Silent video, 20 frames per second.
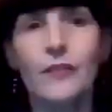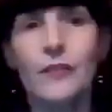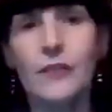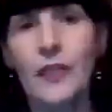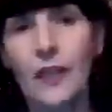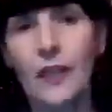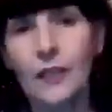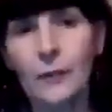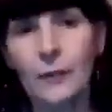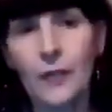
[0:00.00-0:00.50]
for
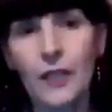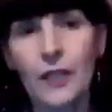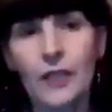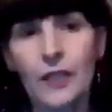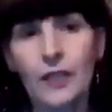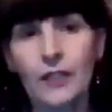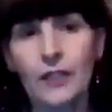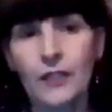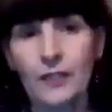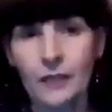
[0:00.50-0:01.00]

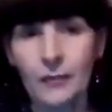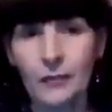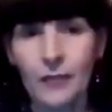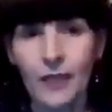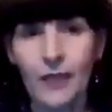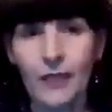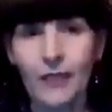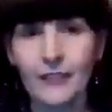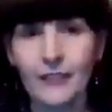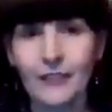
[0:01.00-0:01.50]
decorations,
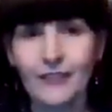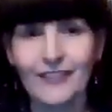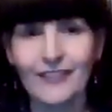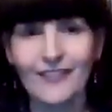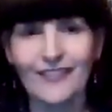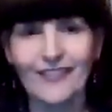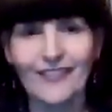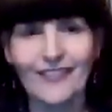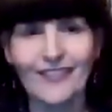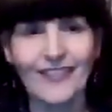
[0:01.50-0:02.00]
right?
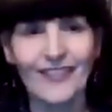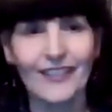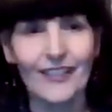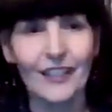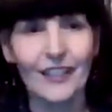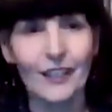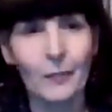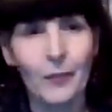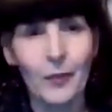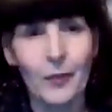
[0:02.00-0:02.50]

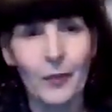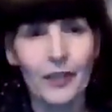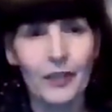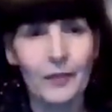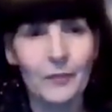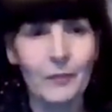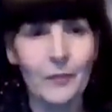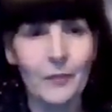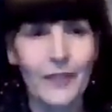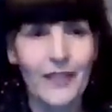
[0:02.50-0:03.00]
You can put
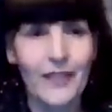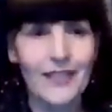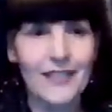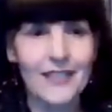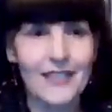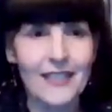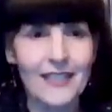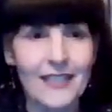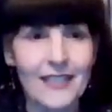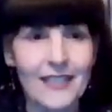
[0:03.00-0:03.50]
them
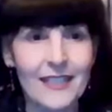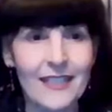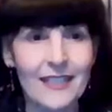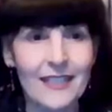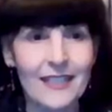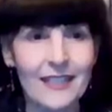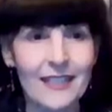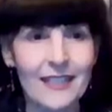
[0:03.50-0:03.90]
places.